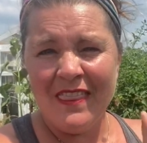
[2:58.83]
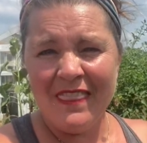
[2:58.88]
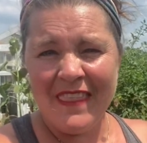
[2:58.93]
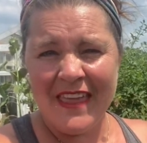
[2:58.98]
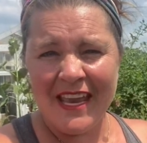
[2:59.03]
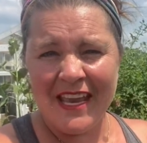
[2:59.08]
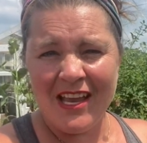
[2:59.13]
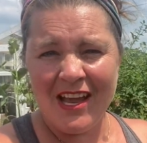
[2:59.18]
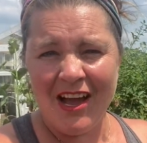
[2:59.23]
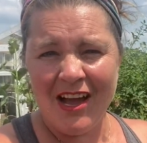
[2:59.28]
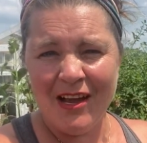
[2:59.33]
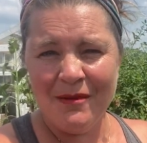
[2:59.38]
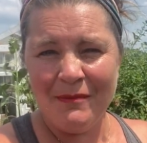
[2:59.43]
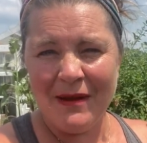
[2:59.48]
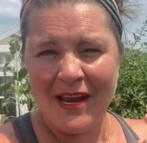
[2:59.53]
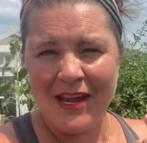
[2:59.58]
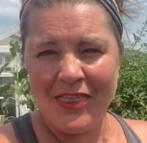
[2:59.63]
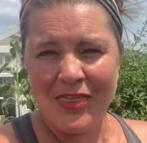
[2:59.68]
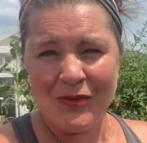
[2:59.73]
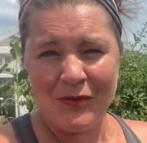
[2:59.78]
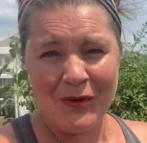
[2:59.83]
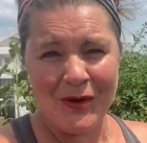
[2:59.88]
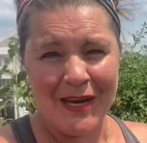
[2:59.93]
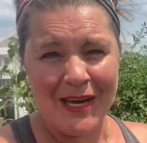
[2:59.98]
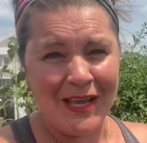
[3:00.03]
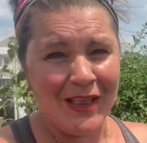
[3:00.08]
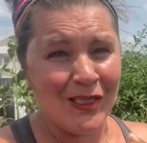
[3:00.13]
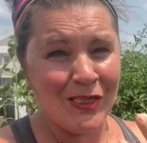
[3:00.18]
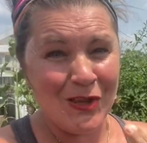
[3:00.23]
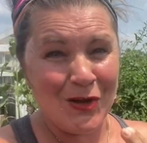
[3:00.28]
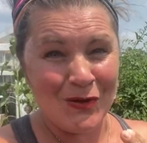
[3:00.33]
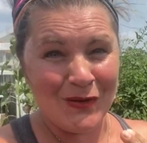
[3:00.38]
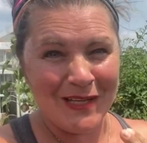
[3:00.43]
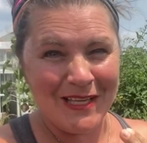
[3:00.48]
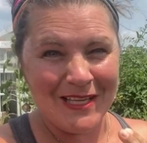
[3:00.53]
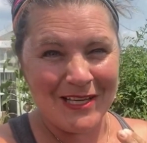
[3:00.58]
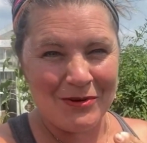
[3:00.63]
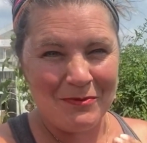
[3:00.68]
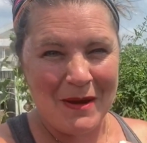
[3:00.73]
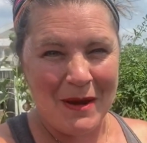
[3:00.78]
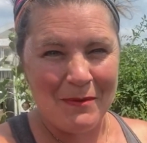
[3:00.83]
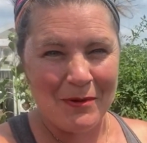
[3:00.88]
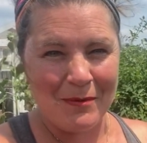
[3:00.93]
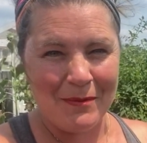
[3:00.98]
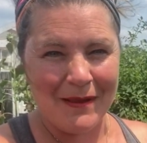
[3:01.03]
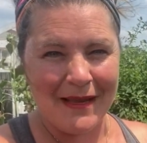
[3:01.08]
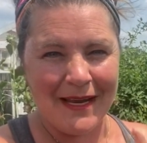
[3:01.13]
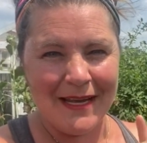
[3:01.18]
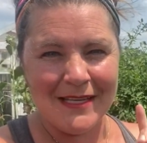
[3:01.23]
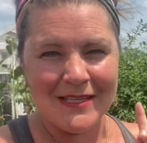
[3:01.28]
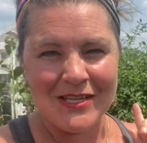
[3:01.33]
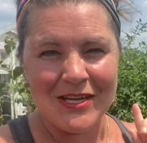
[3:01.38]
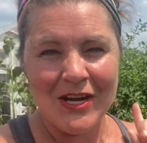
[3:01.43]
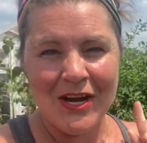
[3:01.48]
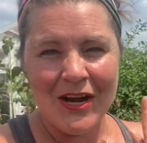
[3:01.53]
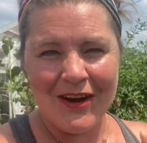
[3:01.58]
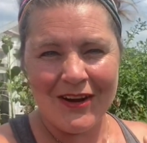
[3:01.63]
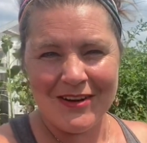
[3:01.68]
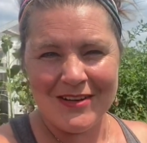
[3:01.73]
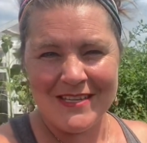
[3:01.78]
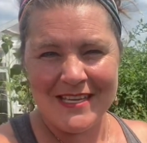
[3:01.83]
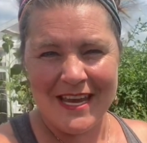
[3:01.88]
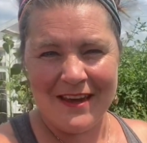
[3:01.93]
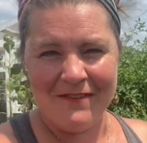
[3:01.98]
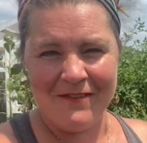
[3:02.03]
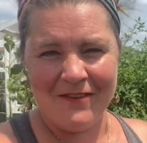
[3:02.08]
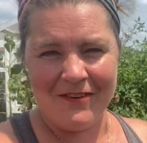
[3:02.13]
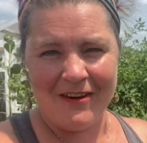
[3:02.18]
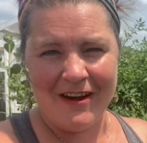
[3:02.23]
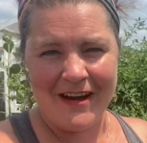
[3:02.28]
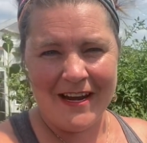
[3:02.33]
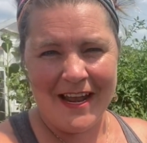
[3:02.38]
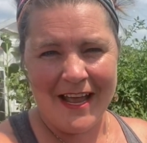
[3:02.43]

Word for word: Thank God my three lonely little pepper plants are safe for right